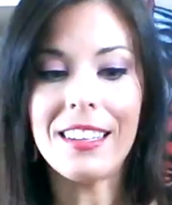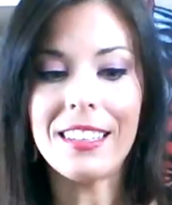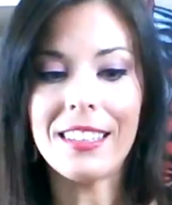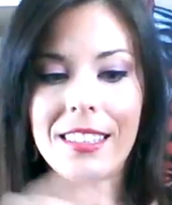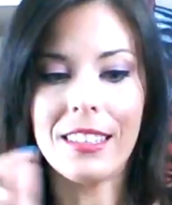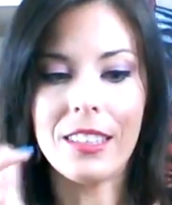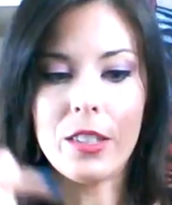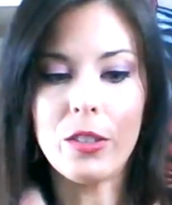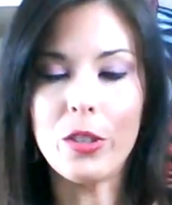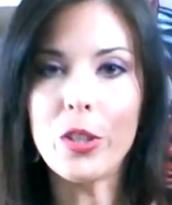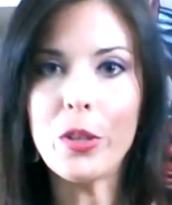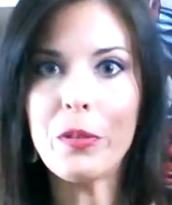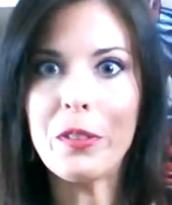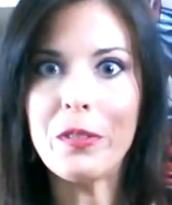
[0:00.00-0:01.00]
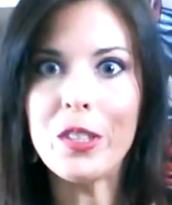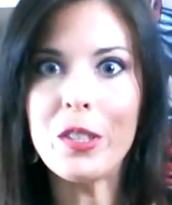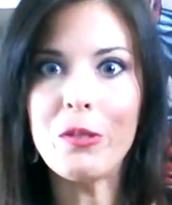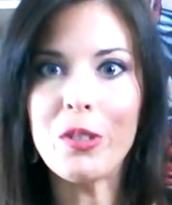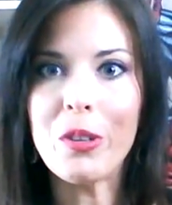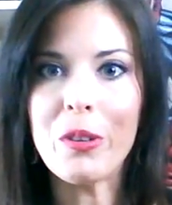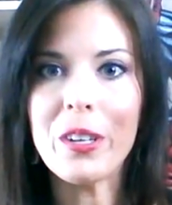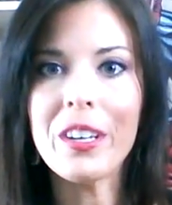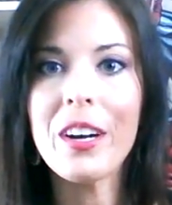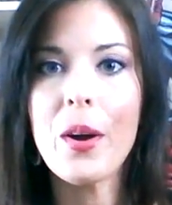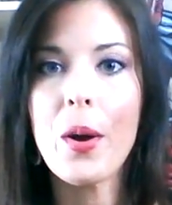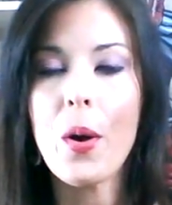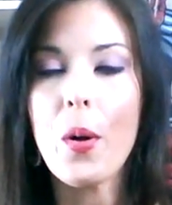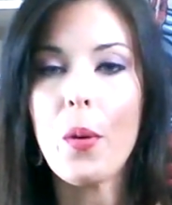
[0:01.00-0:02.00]
it's a little New 52 Joker.
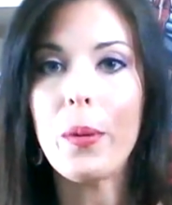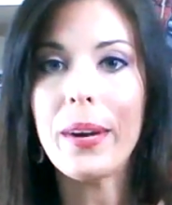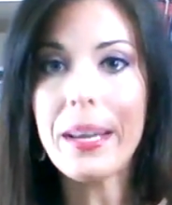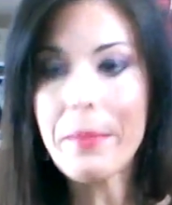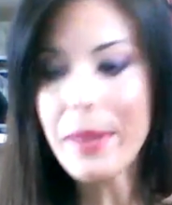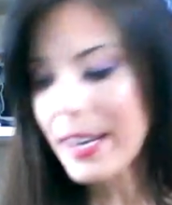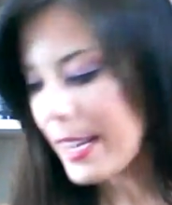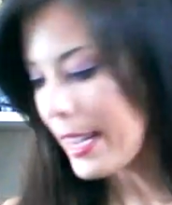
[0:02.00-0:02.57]
When I made